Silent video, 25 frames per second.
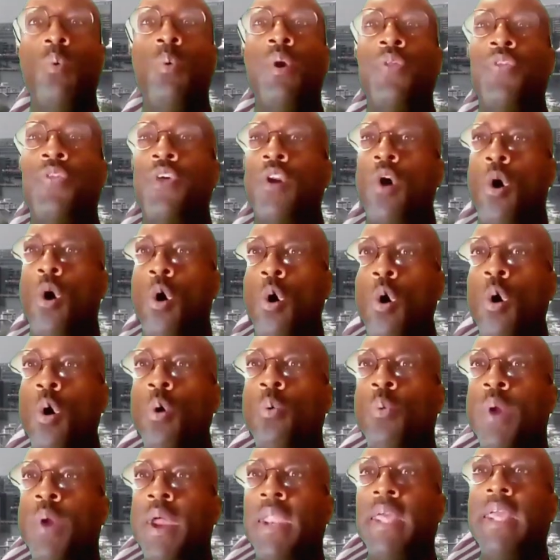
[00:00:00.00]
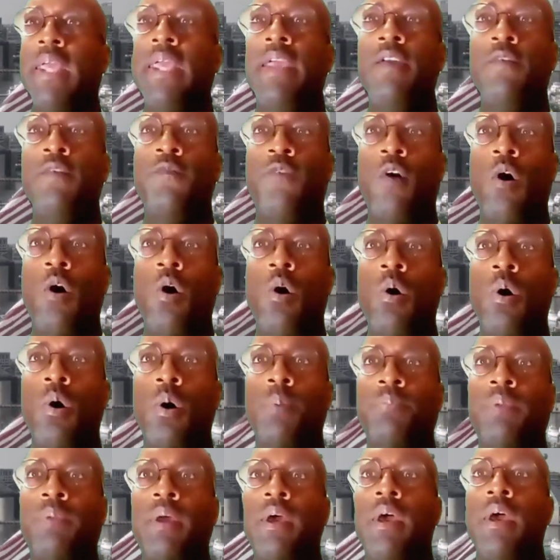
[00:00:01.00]
with an already
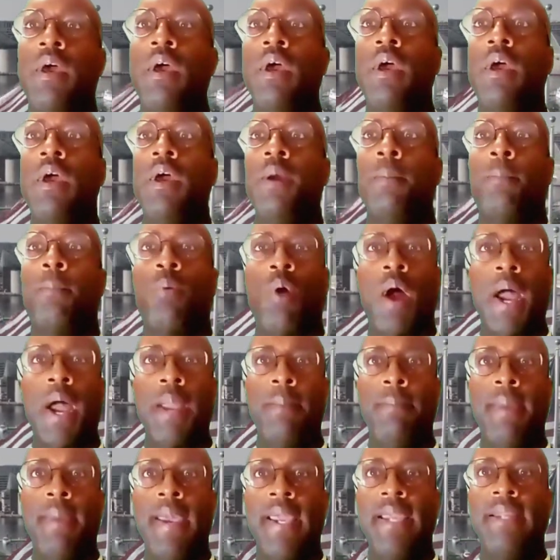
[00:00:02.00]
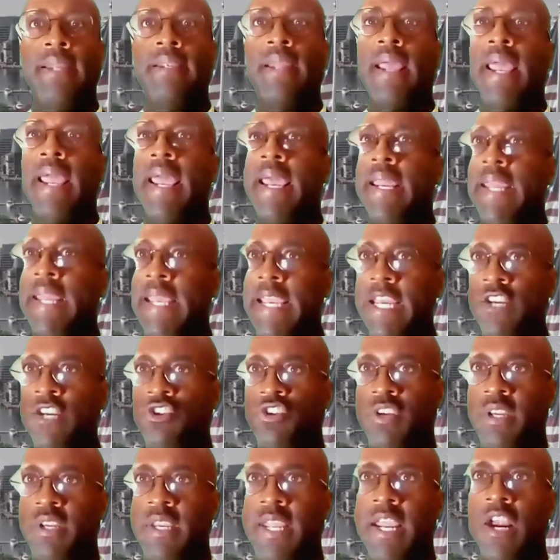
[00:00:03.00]
evolved primate and
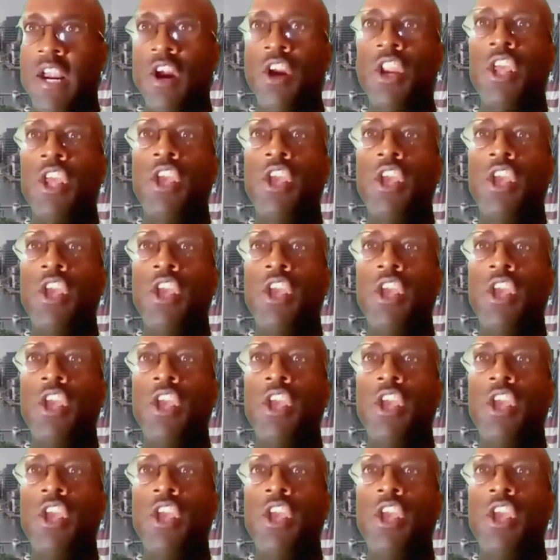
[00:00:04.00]
engineered